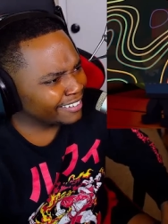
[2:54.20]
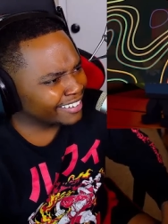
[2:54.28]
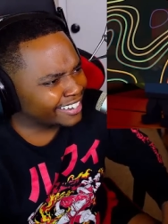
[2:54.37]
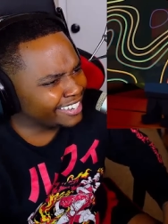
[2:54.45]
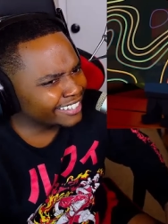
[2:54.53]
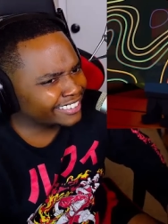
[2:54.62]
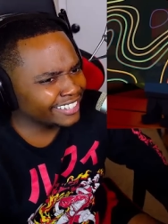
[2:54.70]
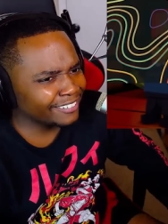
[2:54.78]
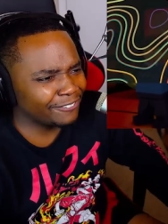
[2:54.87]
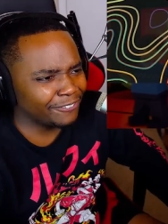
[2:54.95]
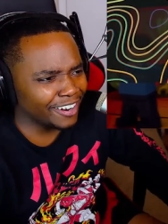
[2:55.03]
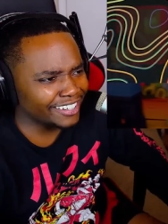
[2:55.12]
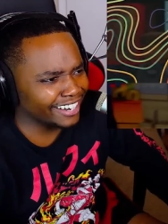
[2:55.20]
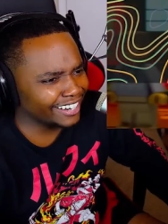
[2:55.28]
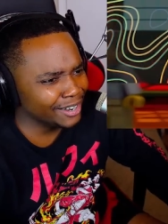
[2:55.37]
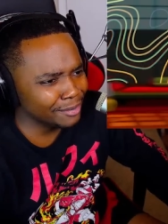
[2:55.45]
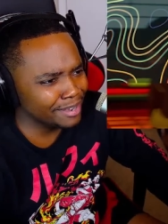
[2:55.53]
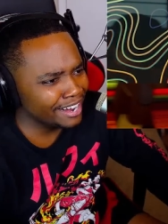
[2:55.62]
Kicked the fuck out of
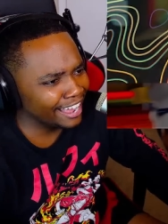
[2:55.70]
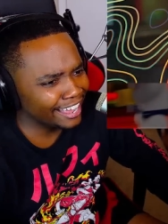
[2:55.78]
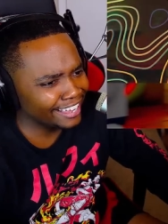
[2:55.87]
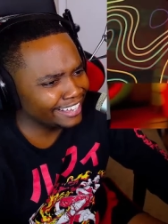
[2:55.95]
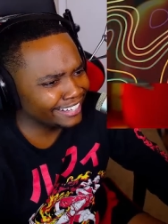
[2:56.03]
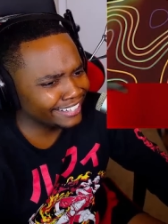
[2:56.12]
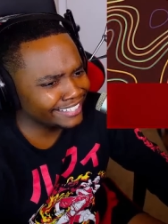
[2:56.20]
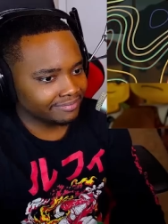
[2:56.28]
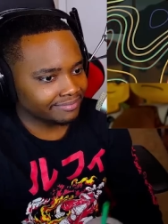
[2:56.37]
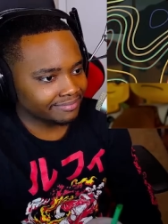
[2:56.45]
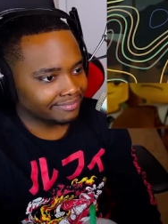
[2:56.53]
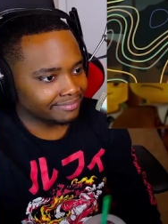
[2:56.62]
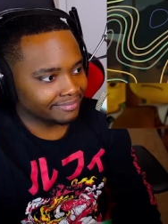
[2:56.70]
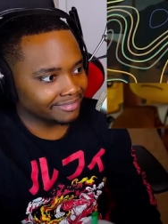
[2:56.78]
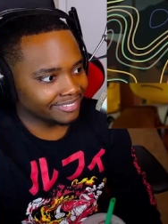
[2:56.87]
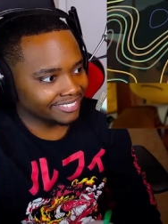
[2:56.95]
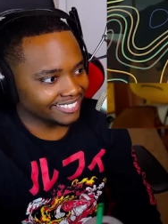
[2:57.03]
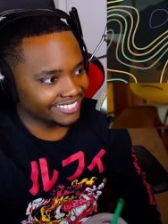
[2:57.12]
him in the ass. We
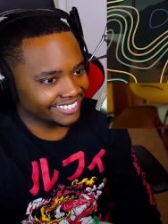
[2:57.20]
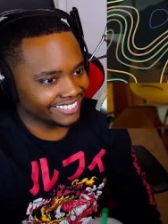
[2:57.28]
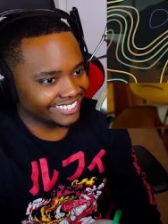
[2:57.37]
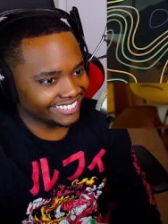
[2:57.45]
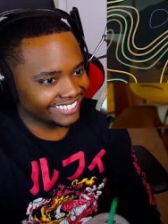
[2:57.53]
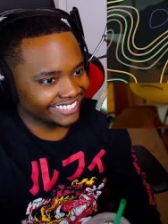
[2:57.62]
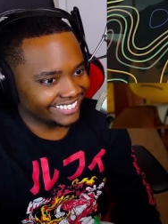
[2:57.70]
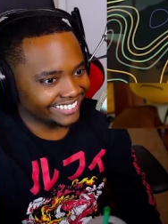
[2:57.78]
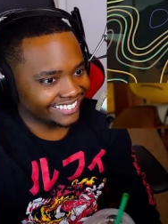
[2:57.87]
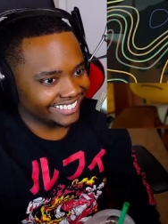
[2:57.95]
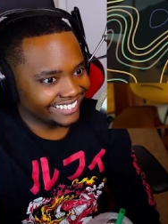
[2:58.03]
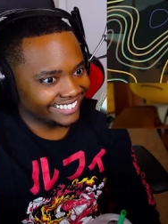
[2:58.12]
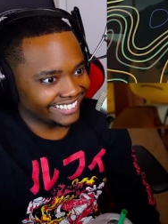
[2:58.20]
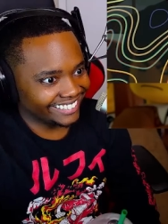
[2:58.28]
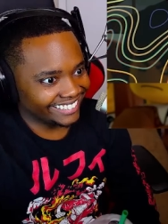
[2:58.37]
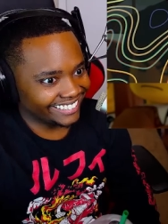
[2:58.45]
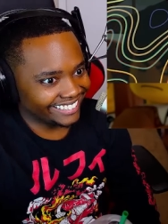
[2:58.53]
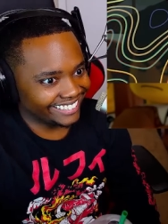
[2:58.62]
haven't been there since, well,
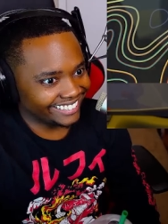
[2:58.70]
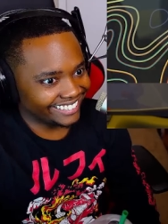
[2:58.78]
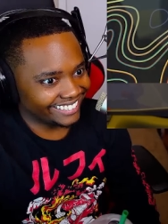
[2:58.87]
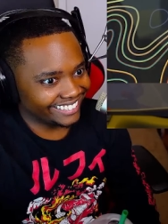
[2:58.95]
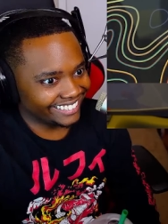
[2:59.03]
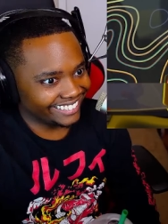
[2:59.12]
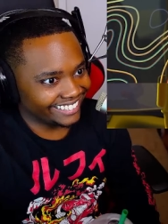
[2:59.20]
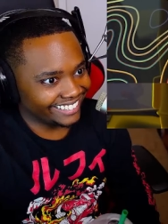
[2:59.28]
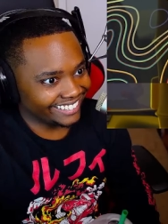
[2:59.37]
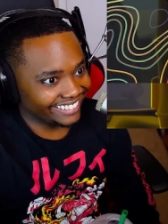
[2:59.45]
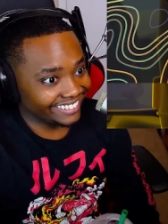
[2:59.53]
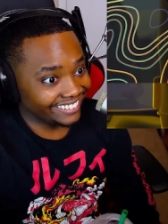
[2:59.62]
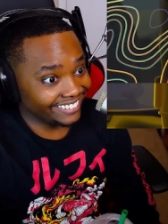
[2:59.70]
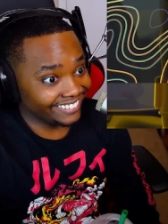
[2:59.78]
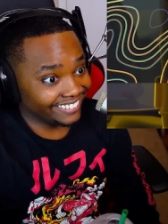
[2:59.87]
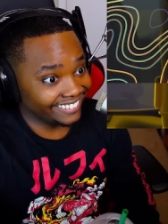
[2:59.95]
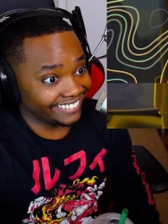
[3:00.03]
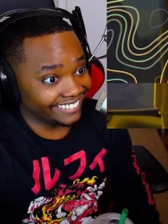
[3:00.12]
you know. Yesterday
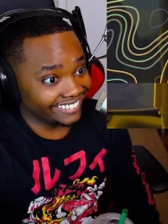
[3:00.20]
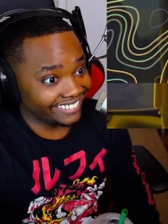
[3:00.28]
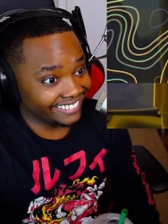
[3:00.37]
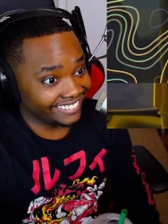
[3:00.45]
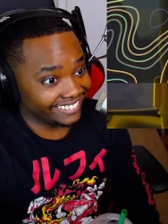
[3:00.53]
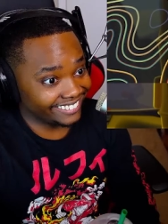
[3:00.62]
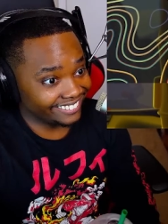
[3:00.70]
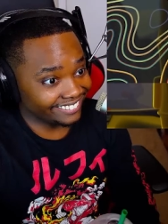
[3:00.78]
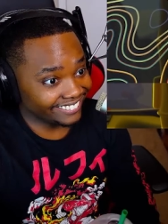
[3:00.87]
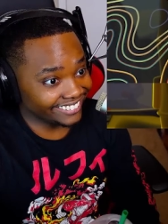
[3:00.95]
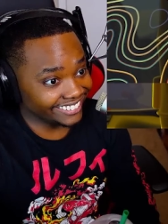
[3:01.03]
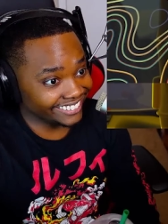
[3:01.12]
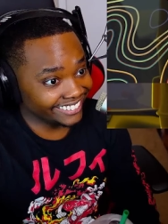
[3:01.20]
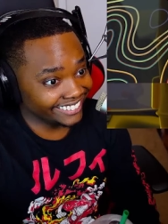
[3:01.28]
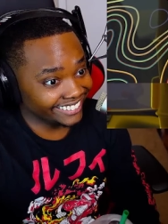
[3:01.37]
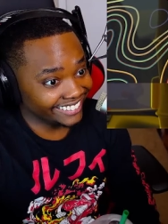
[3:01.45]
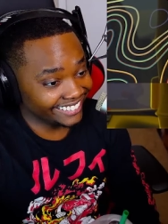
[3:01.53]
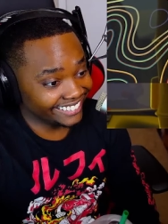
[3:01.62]
is gone.
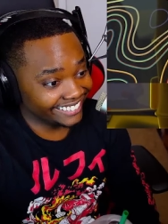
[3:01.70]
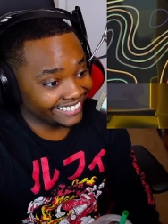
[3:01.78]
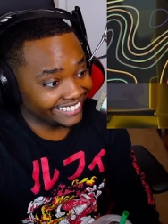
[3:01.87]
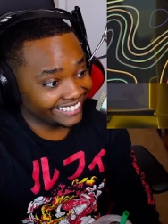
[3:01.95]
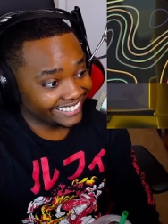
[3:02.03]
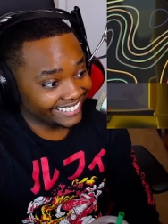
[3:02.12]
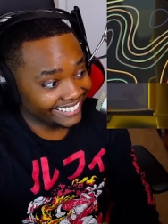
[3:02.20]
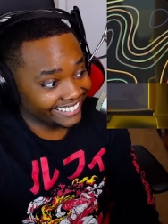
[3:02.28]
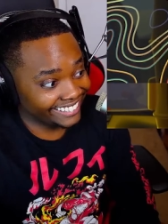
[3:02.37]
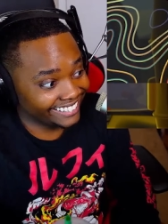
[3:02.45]
Really? Has not yet come.